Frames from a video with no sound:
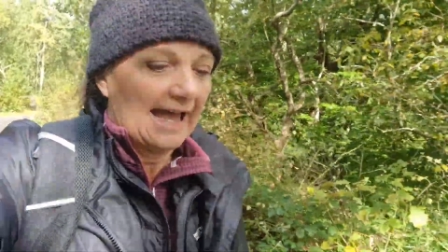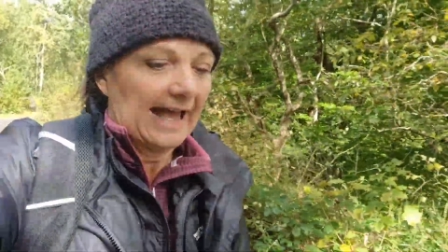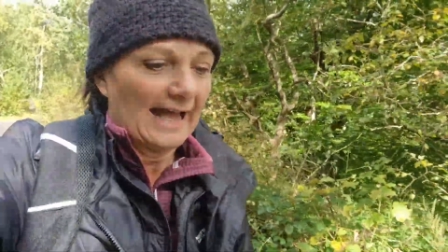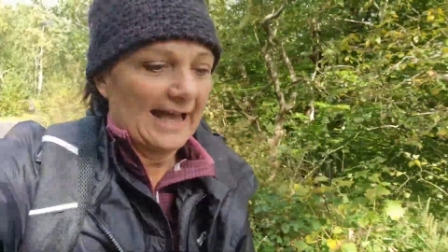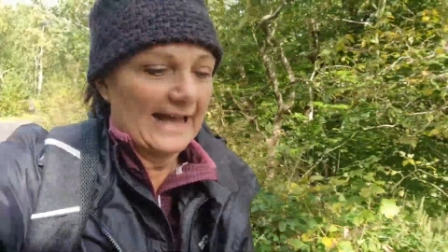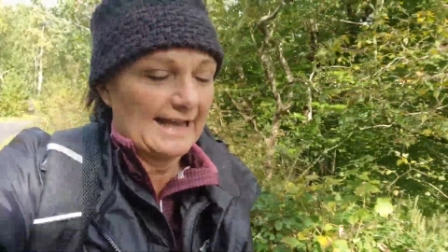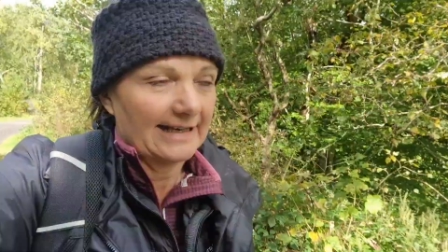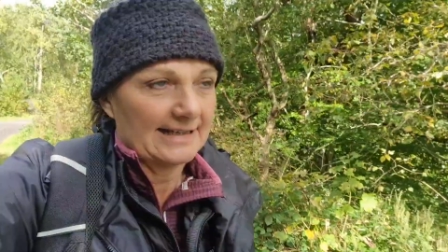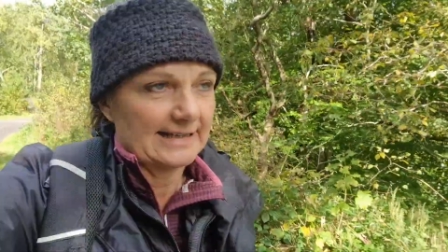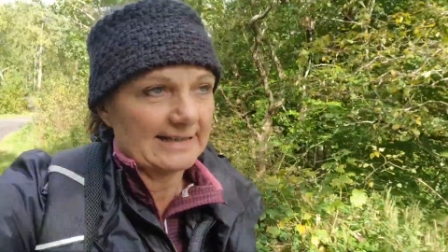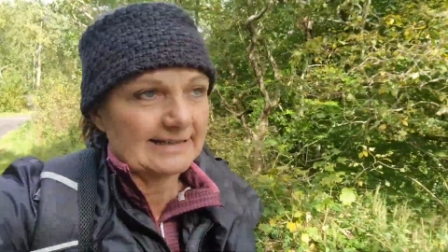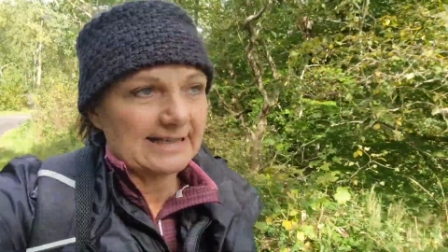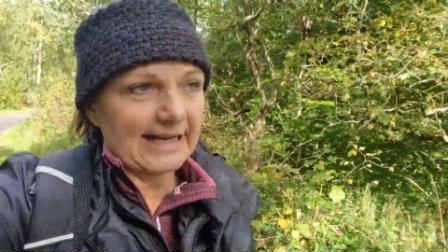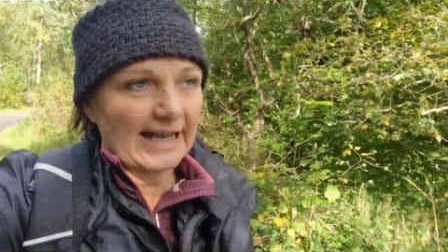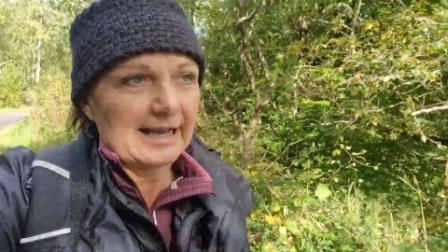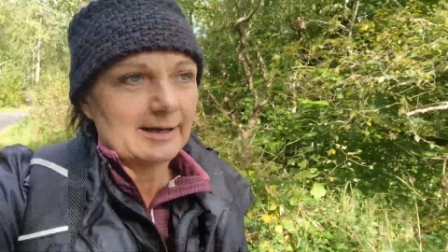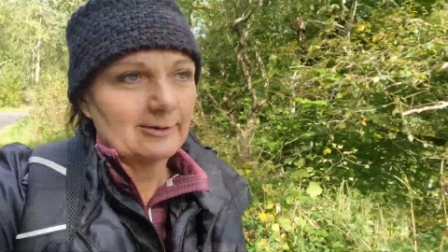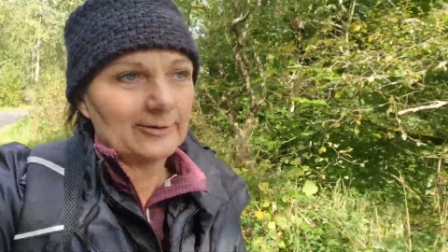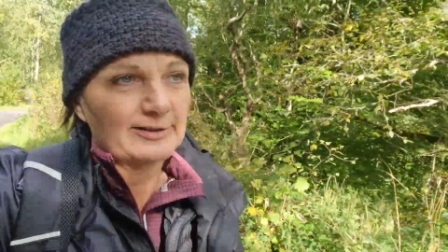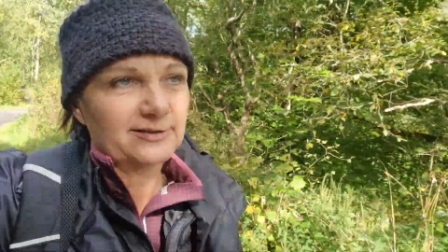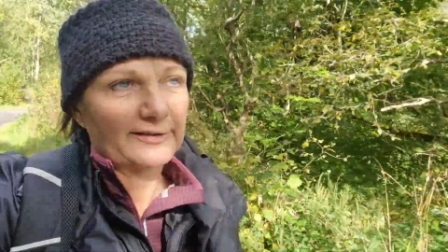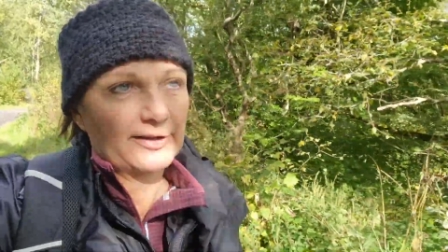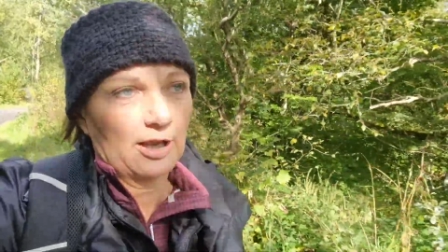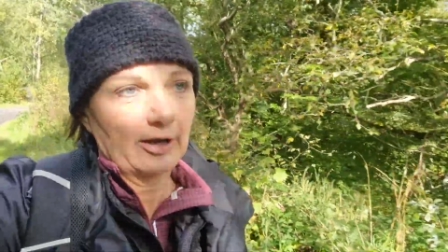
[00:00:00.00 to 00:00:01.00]
and
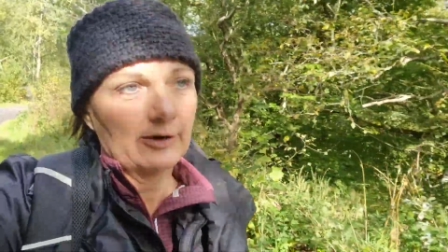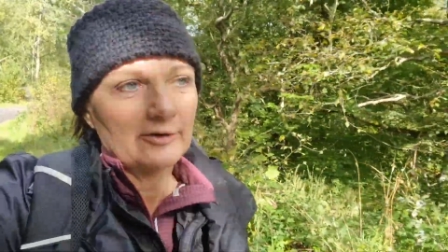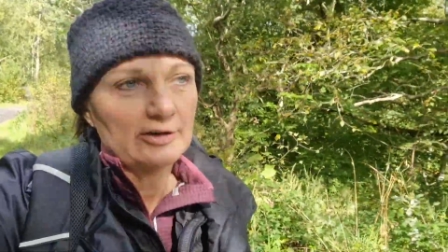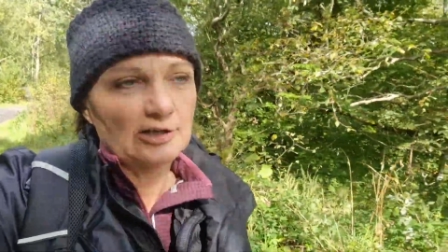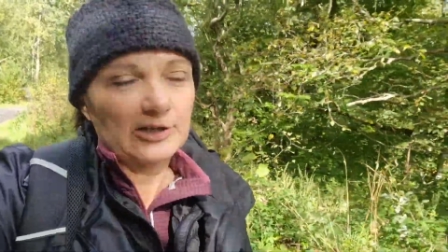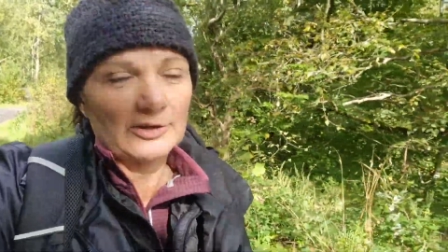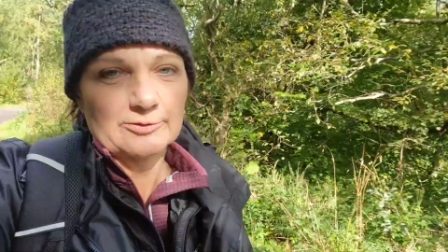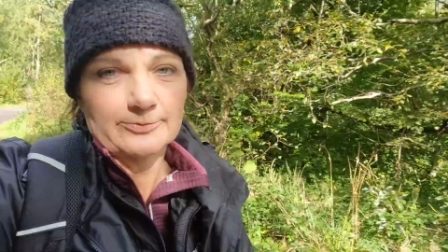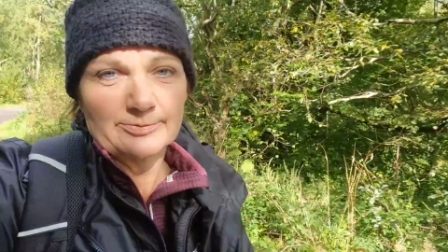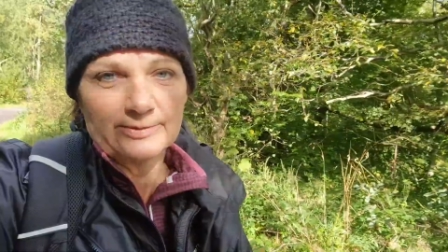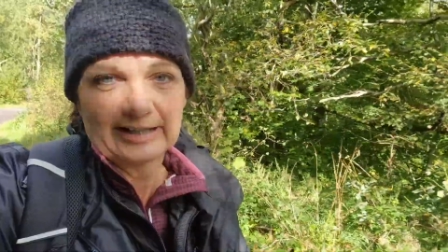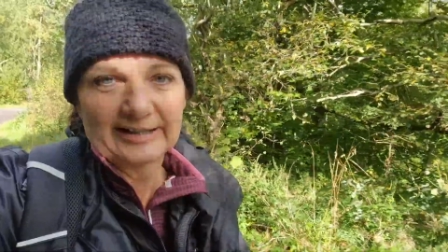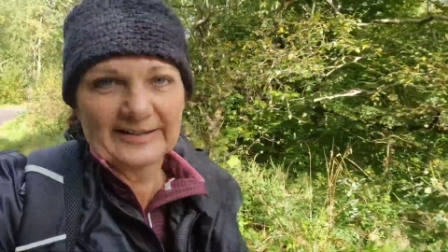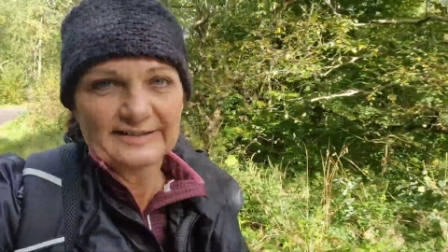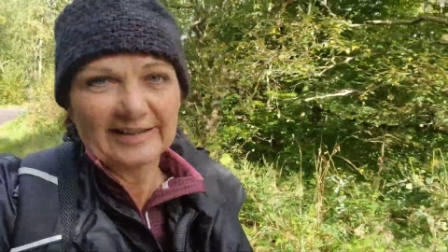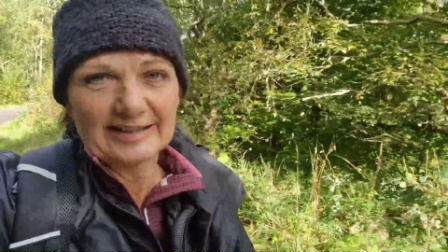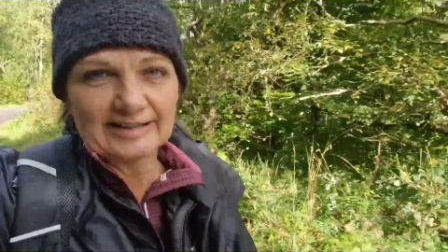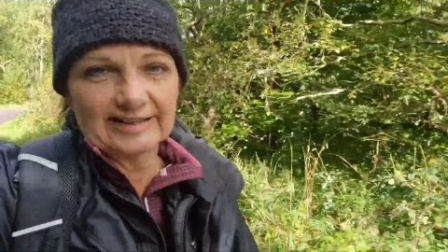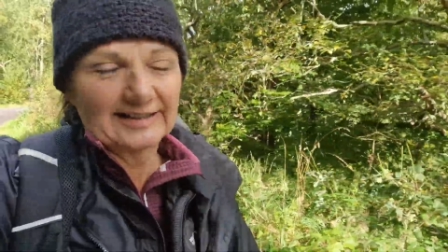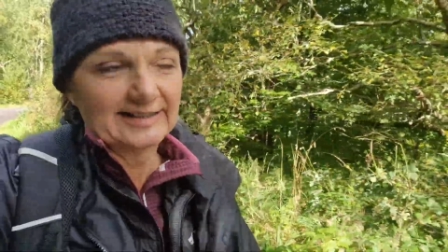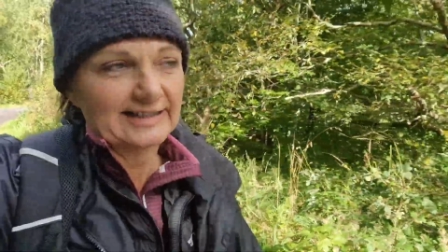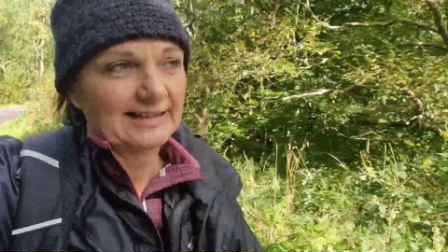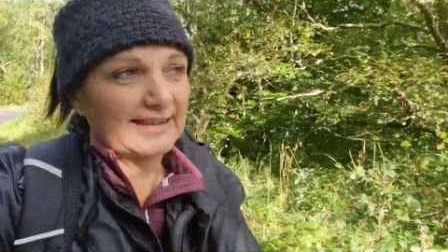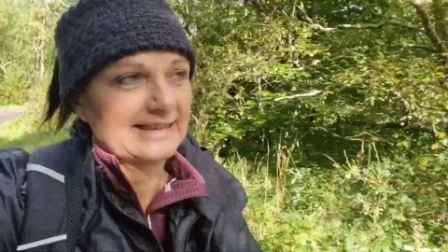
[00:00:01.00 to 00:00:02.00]
I was going up this
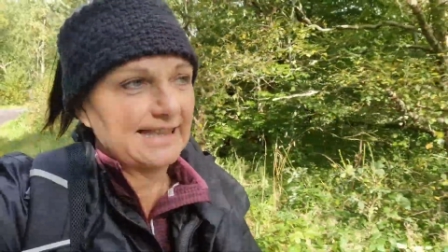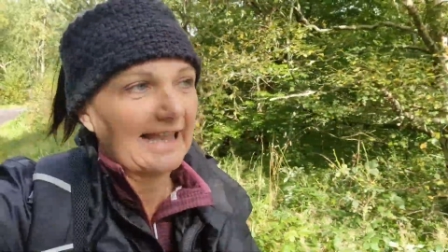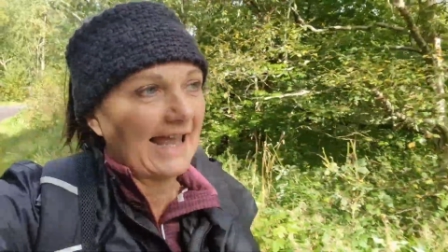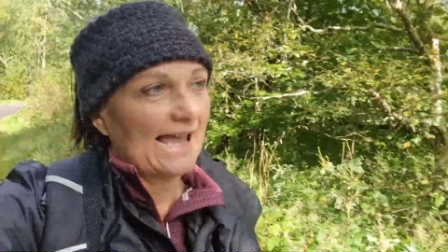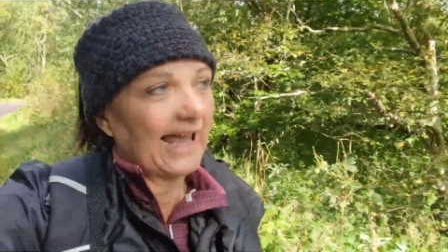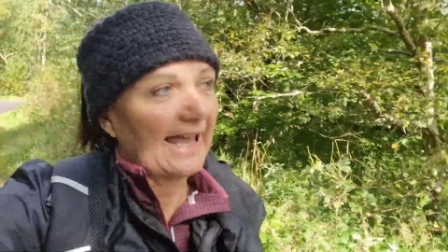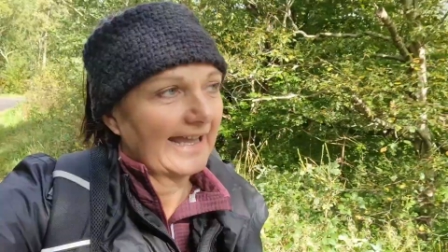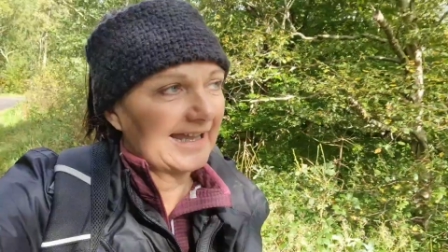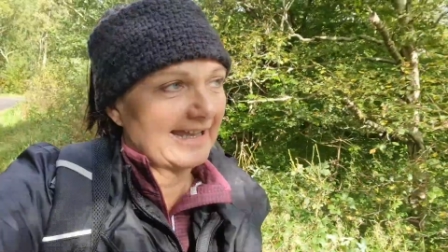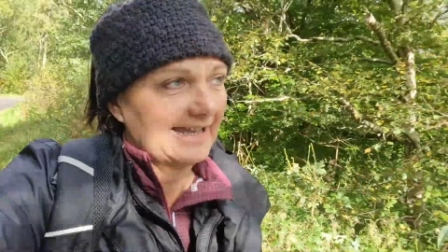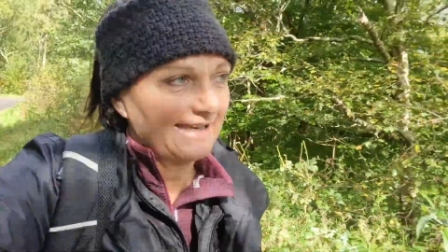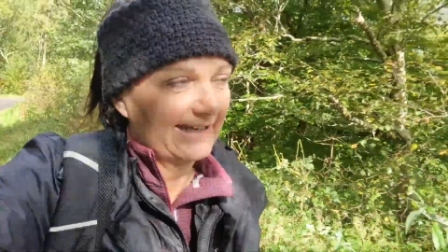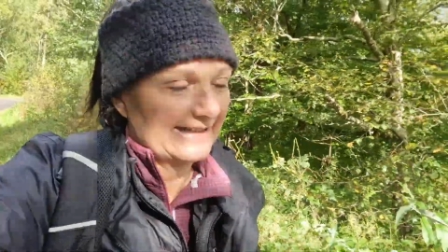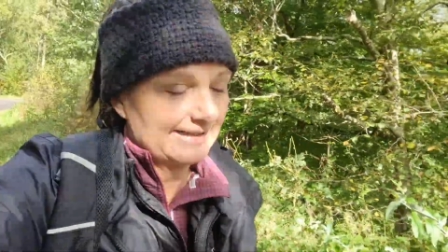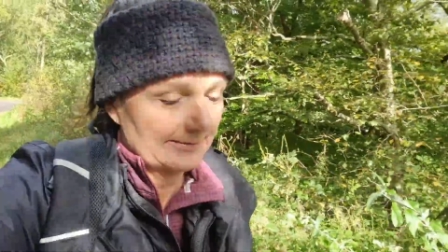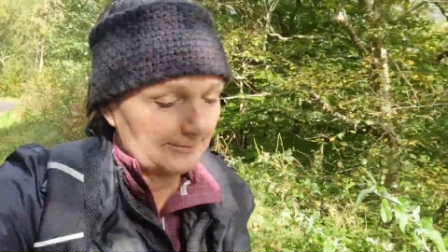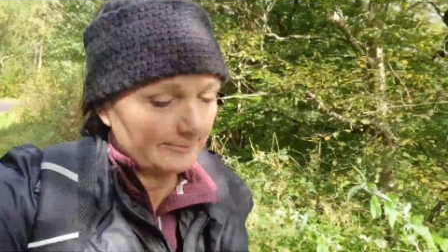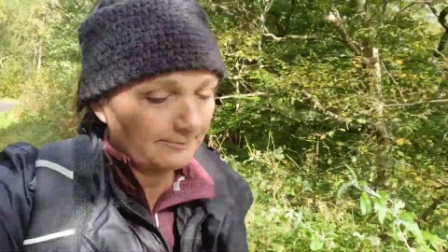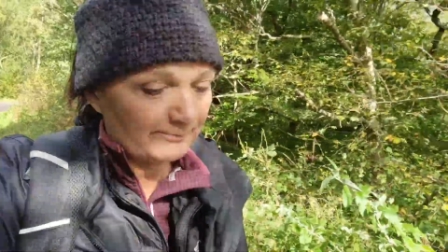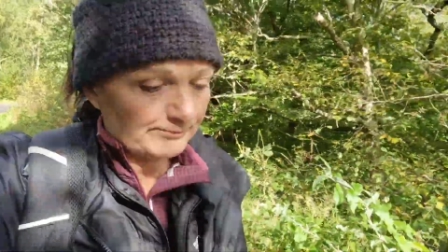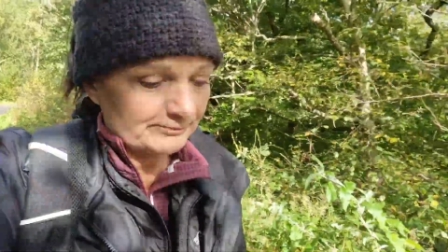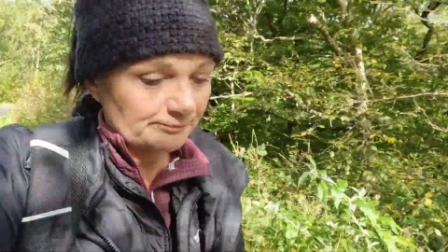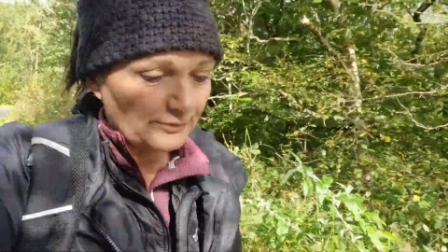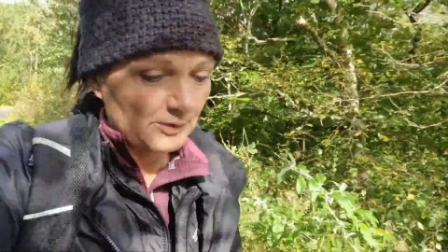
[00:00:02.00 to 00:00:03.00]
little lane,
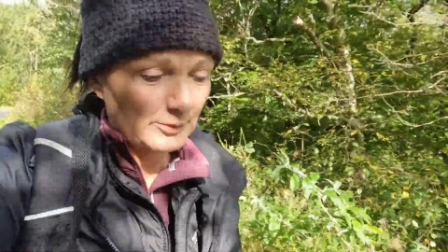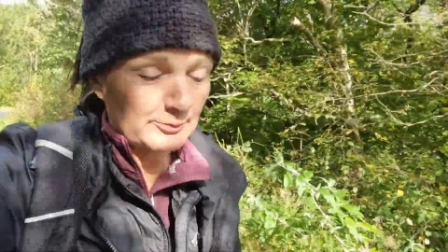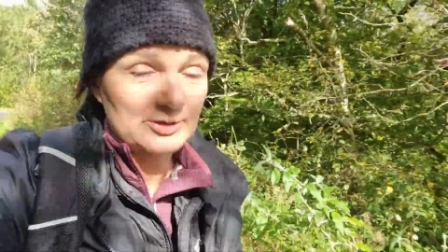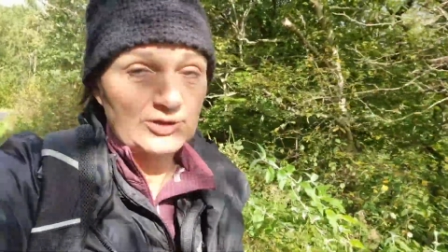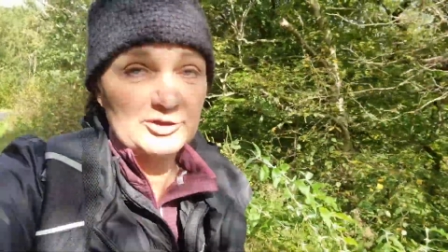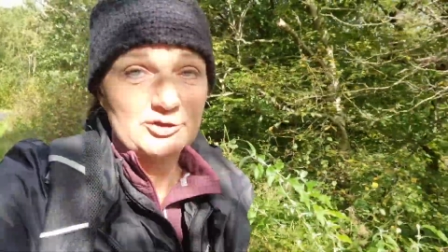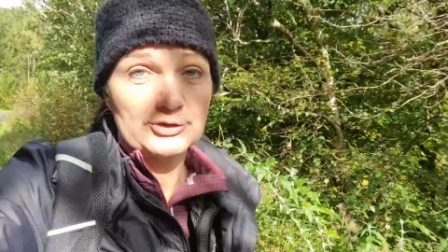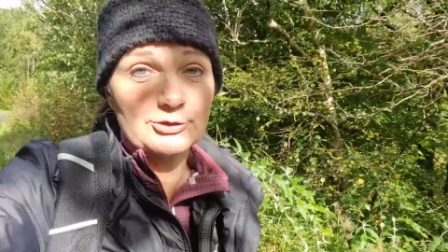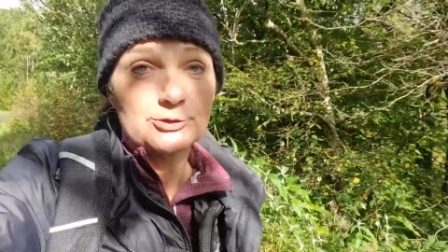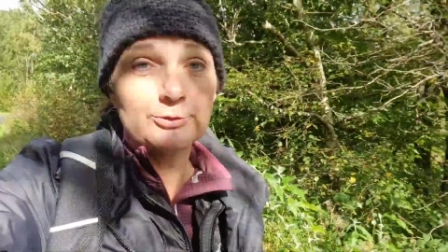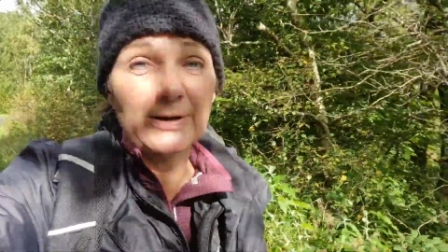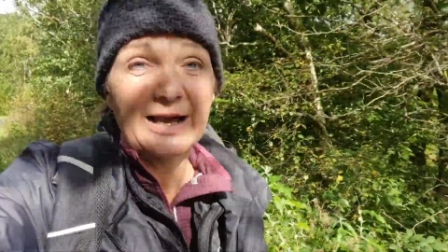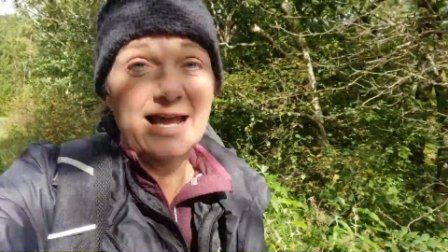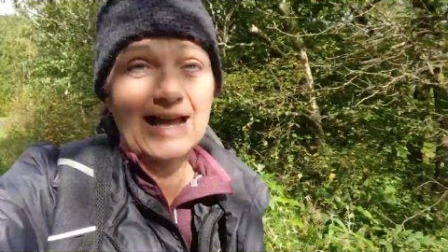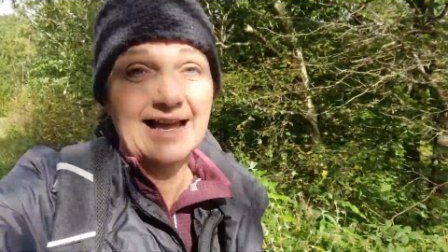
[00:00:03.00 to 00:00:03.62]
and there were 2